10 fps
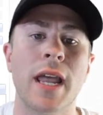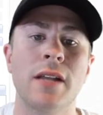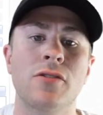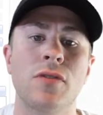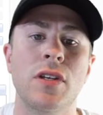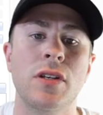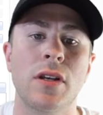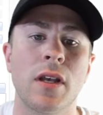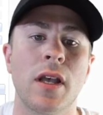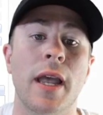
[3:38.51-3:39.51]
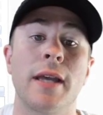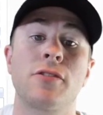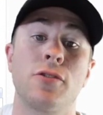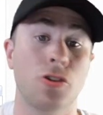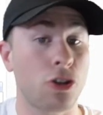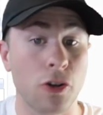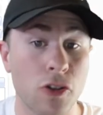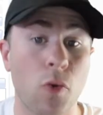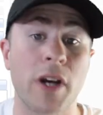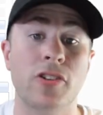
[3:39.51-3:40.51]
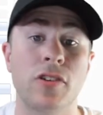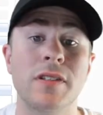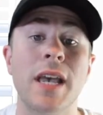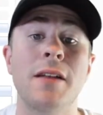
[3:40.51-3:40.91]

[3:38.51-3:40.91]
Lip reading: answered insured's questions,